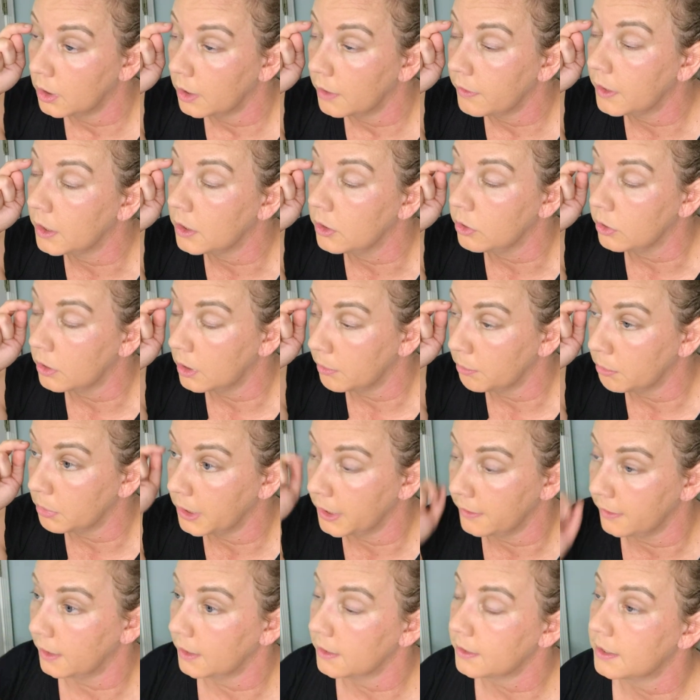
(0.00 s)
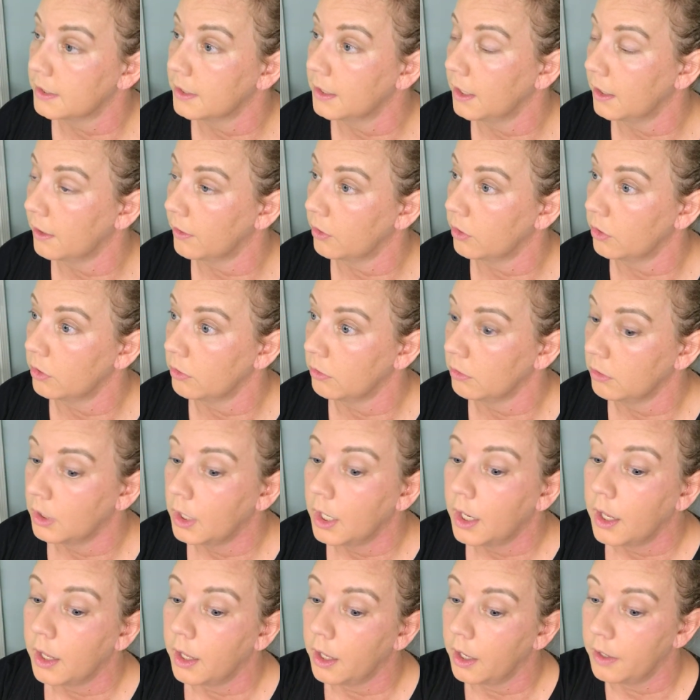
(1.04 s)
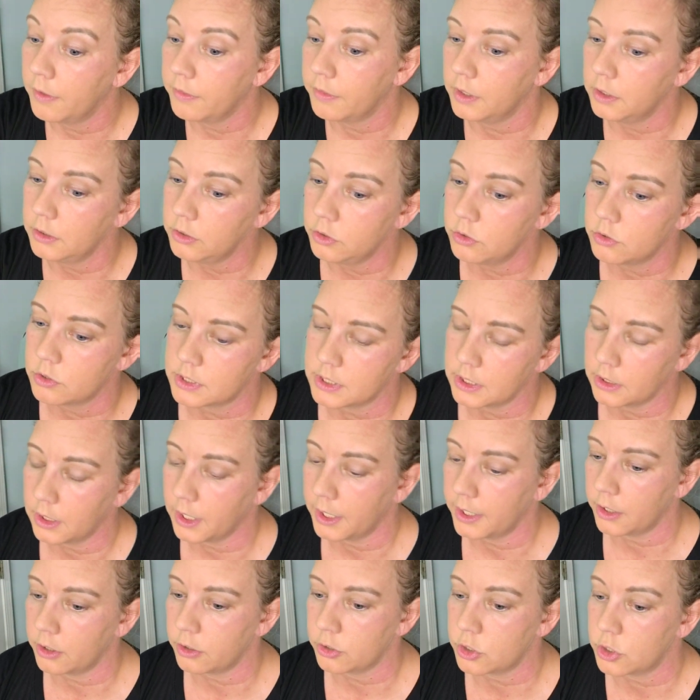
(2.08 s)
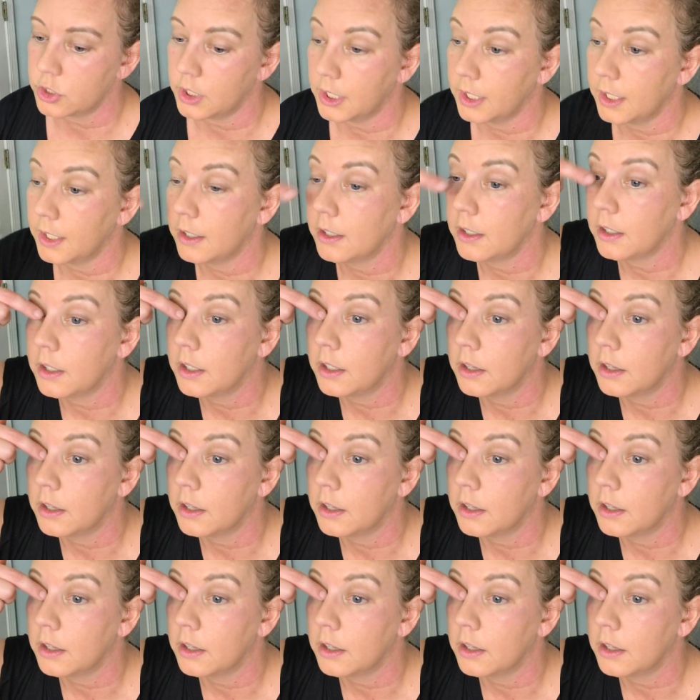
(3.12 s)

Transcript: Then you can blend that together. And then use the lighter shade